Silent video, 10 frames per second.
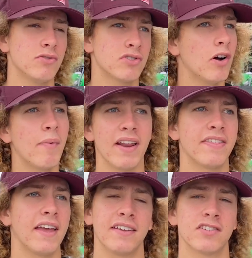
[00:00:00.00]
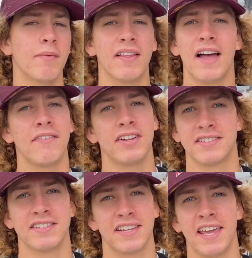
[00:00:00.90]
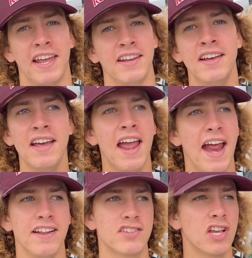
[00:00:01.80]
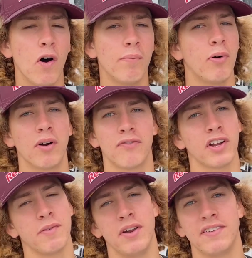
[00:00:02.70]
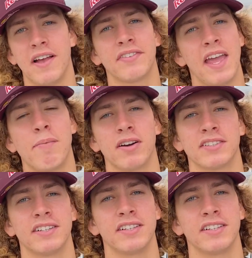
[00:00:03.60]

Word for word: you so many things, so many life lessons as a kid, and it's so important for communities that skate parks like